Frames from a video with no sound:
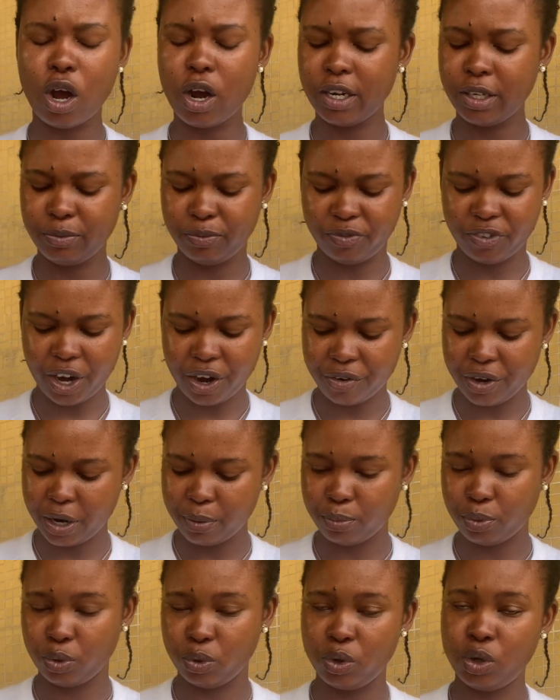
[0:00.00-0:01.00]
third
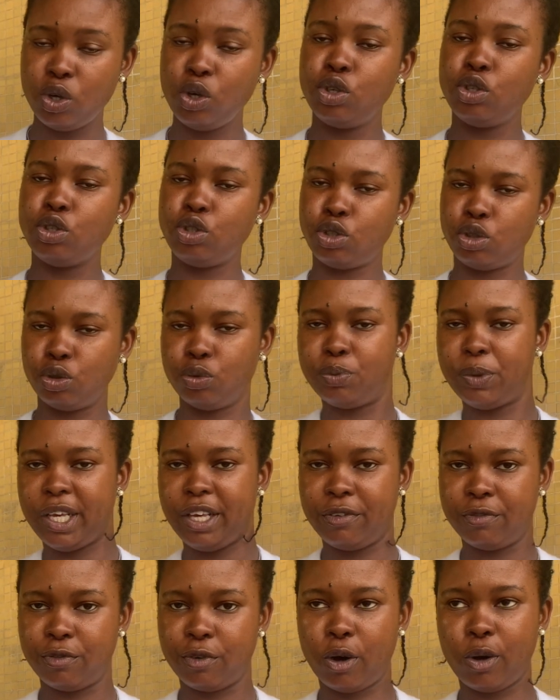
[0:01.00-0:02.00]
variable should
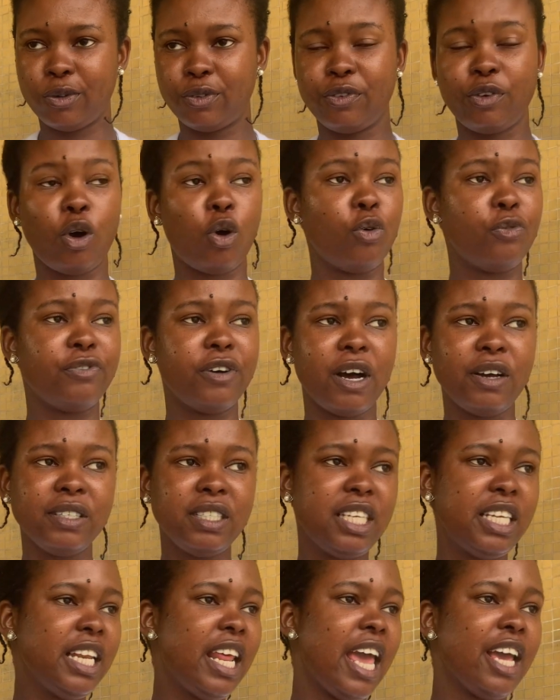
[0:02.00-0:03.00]
be involved.
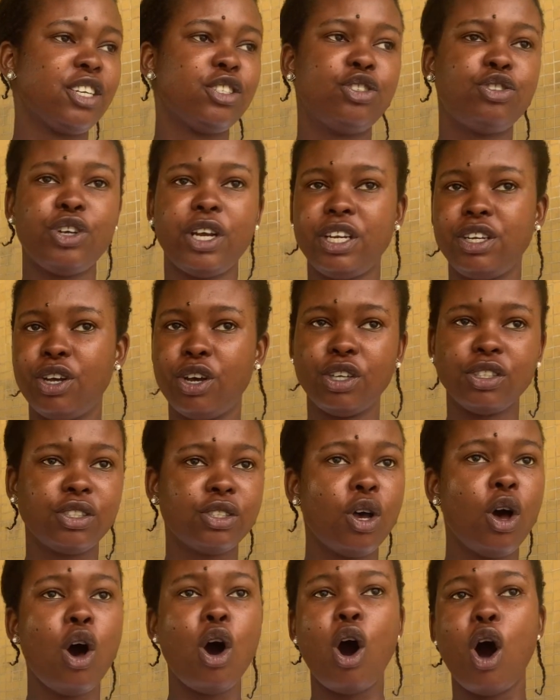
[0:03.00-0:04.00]
Confounding,
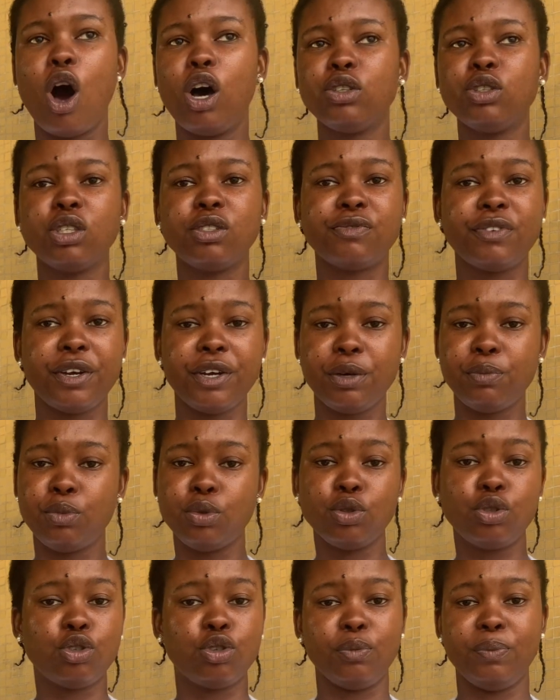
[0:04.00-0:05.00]
extraneous, all those
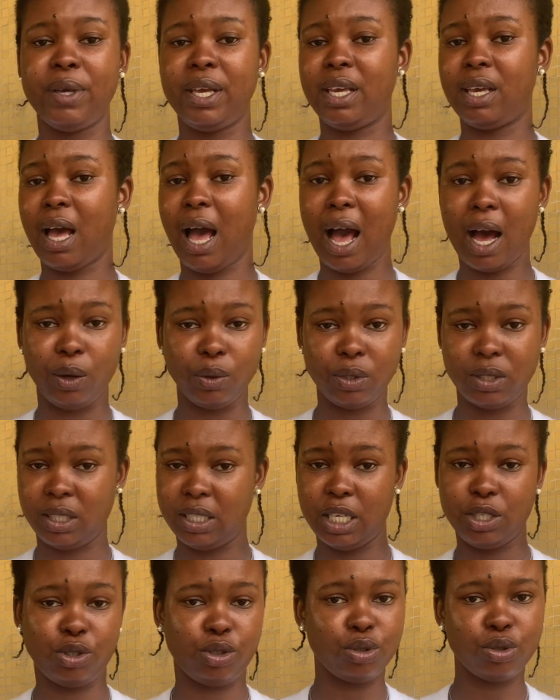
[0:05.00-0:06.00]
variables should be out.
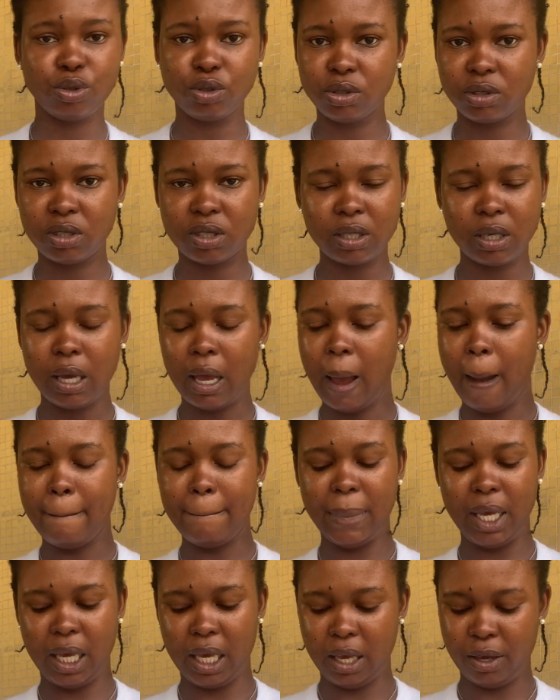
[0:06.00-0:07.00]
They shouldn't
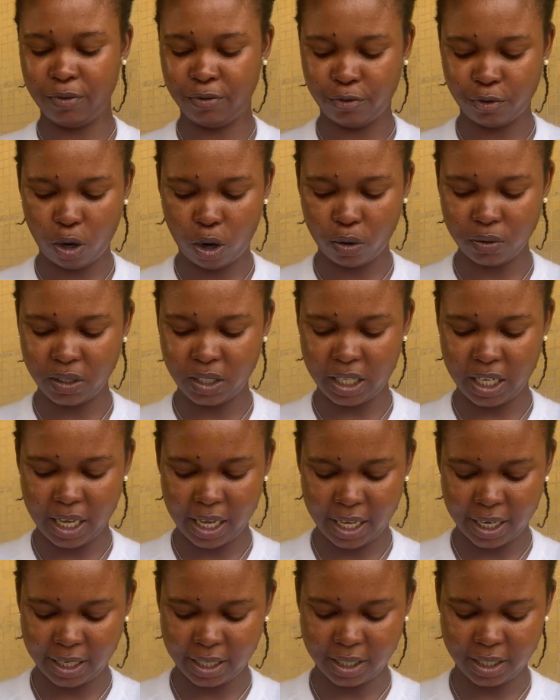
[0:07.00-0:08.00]
be involved
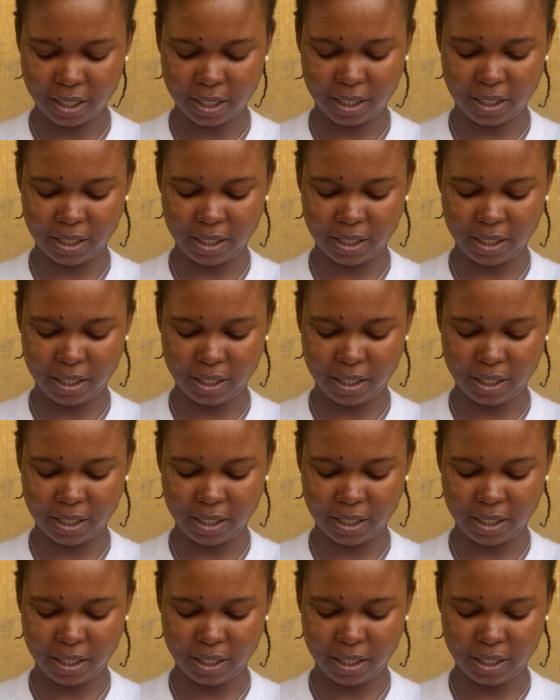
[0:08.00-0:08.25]
in